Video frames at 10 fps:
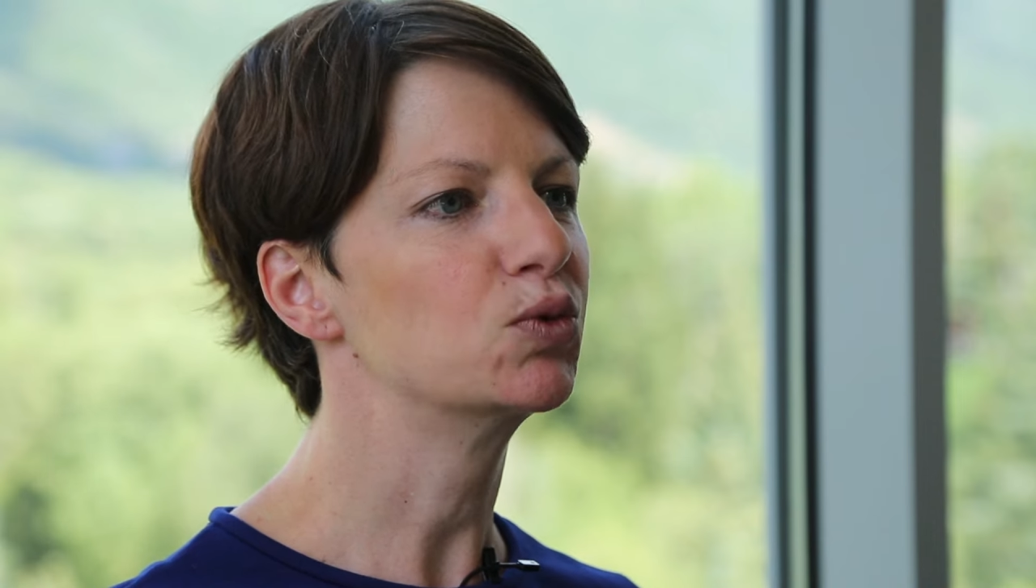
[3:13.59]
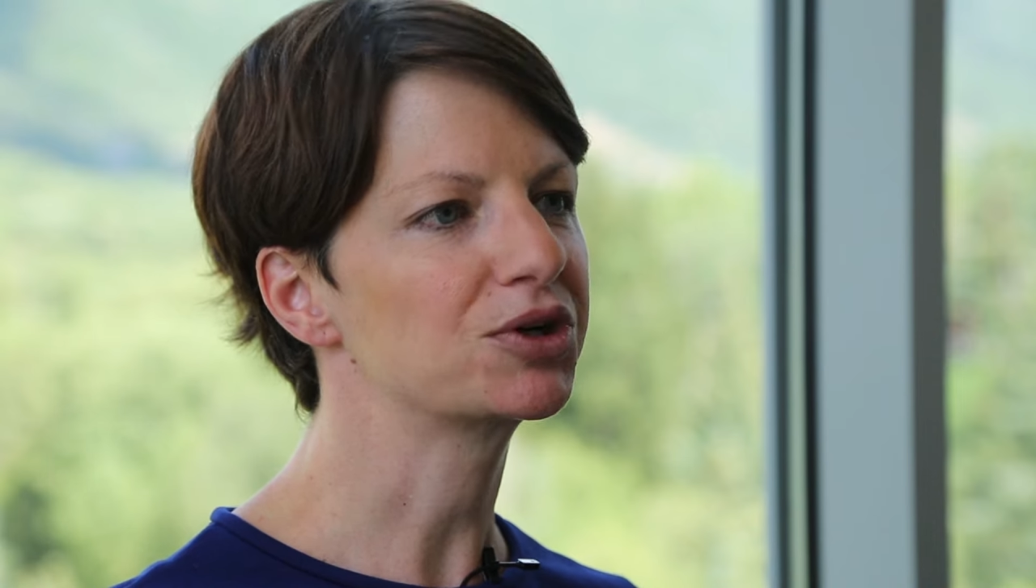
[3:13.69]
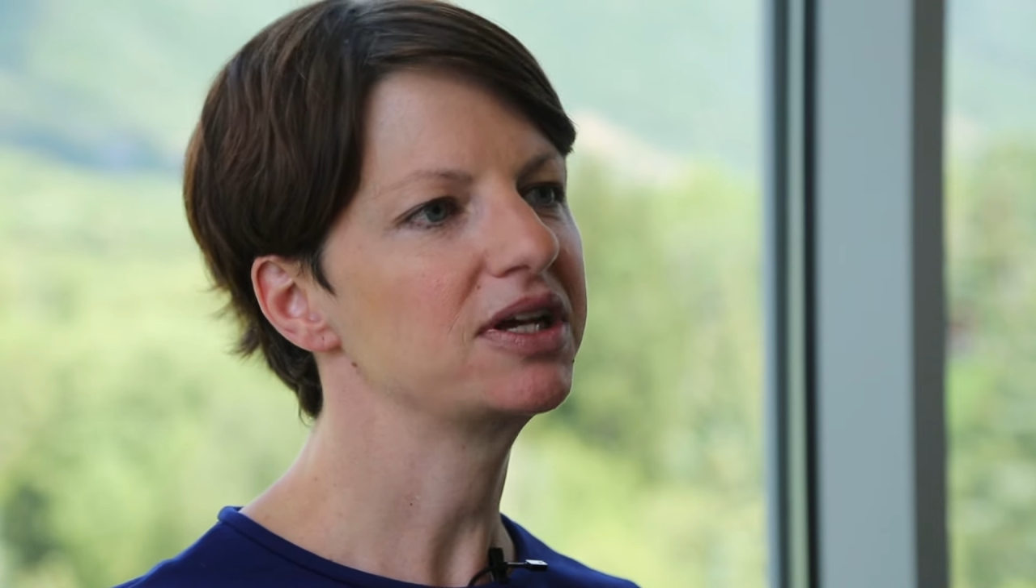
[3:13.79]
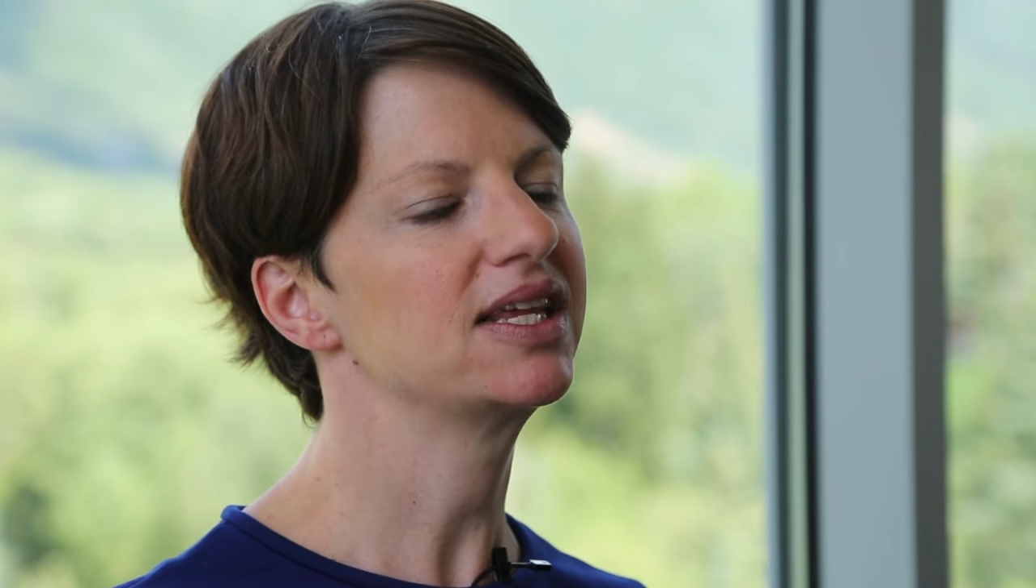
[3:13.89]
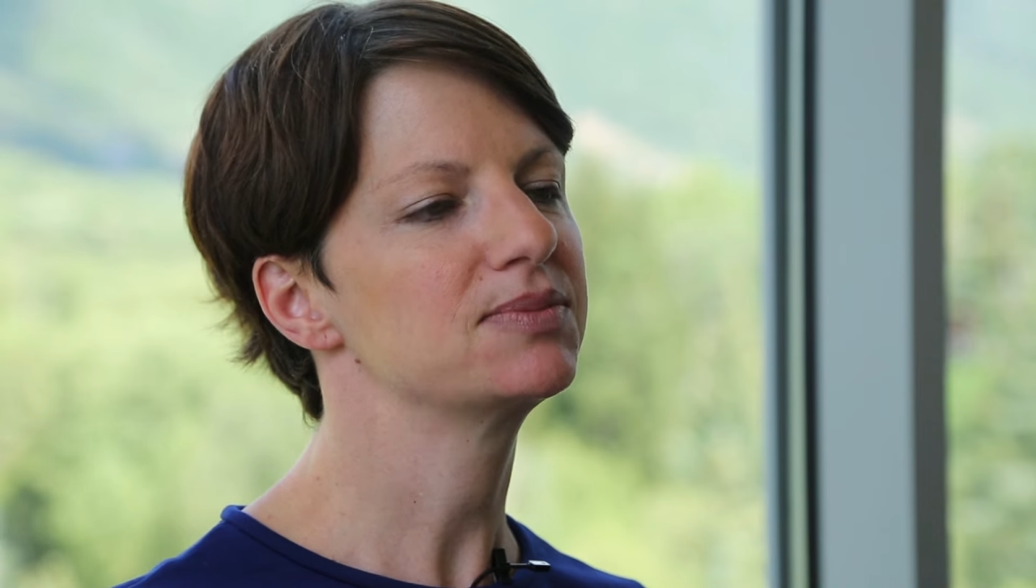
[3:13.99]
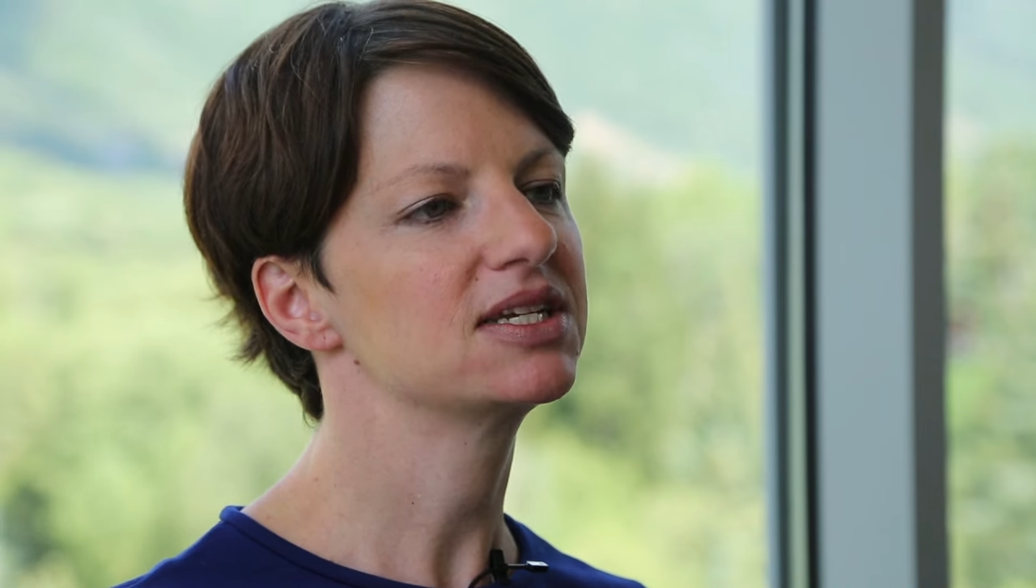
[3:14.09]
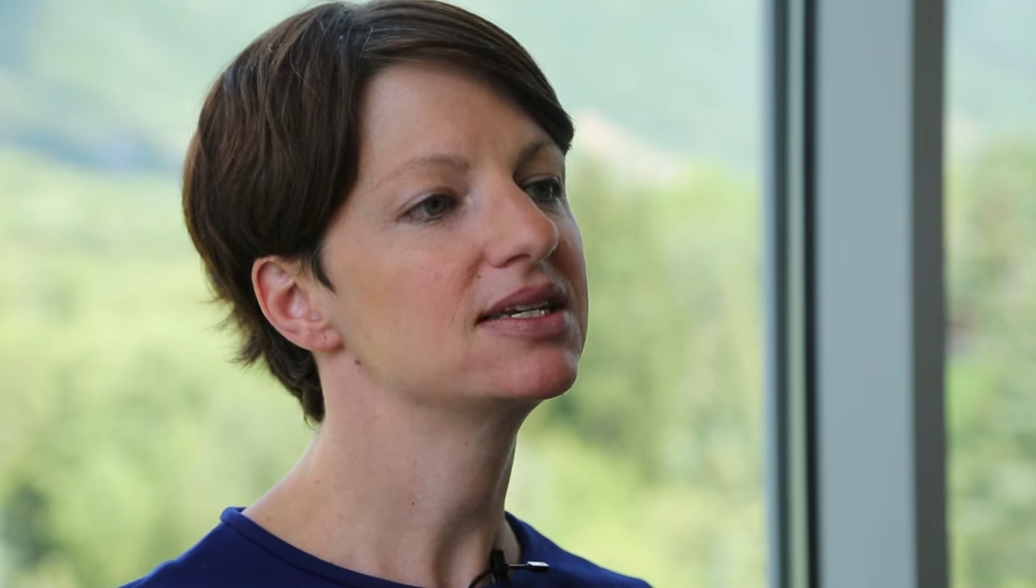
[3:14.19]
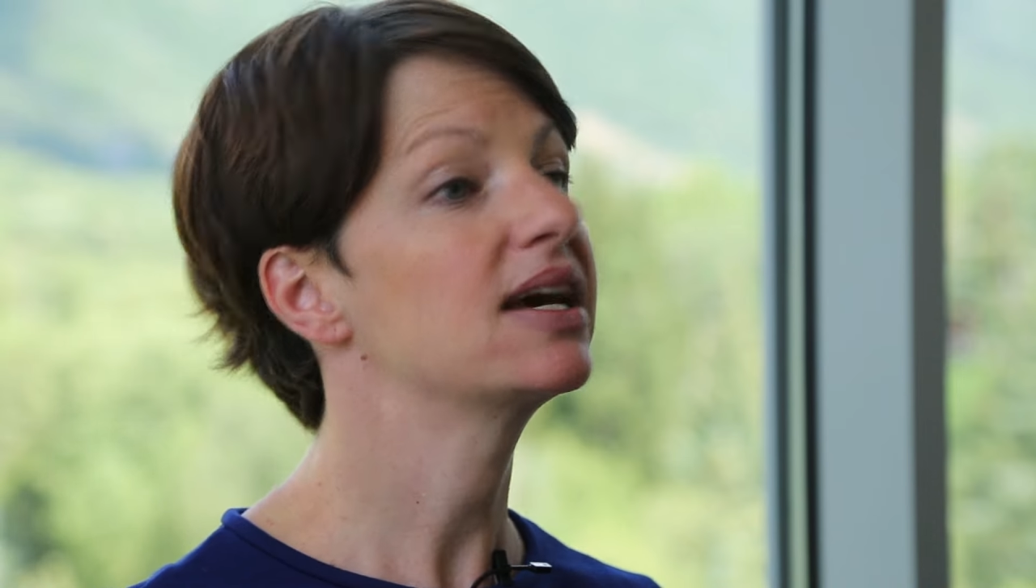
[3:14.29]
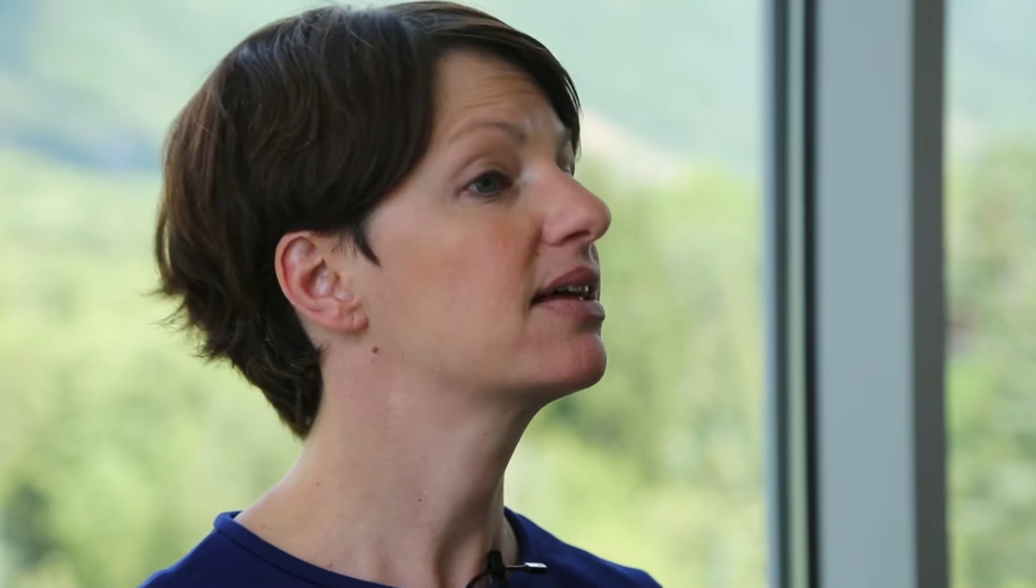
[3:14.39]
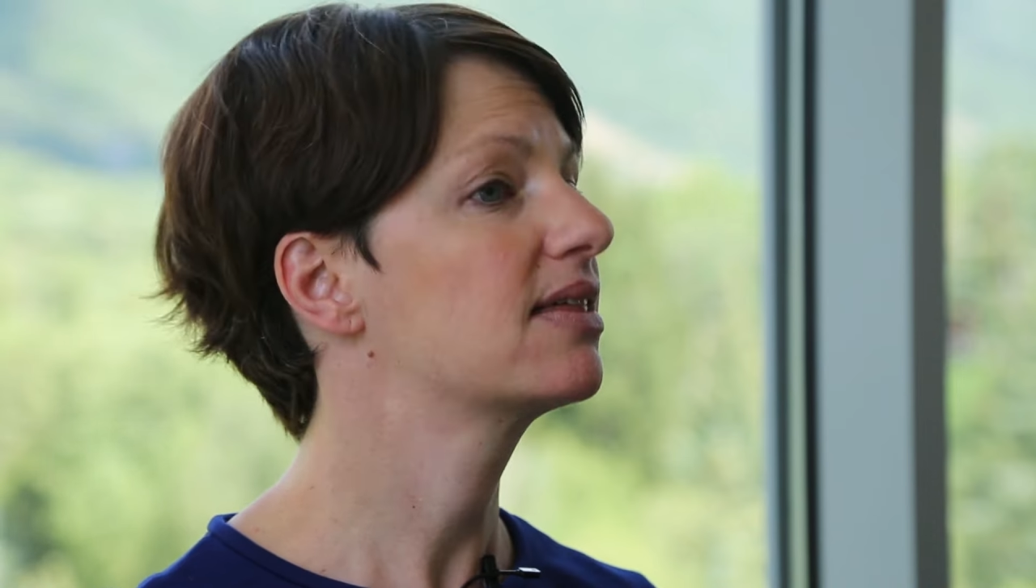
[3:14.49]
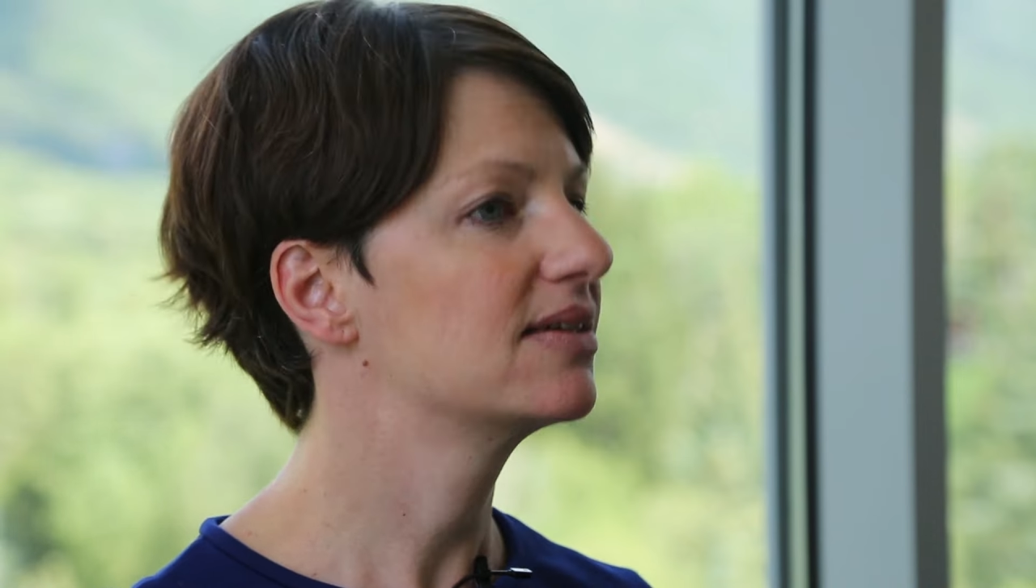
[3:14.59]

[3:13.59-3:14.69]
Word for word: working them to death.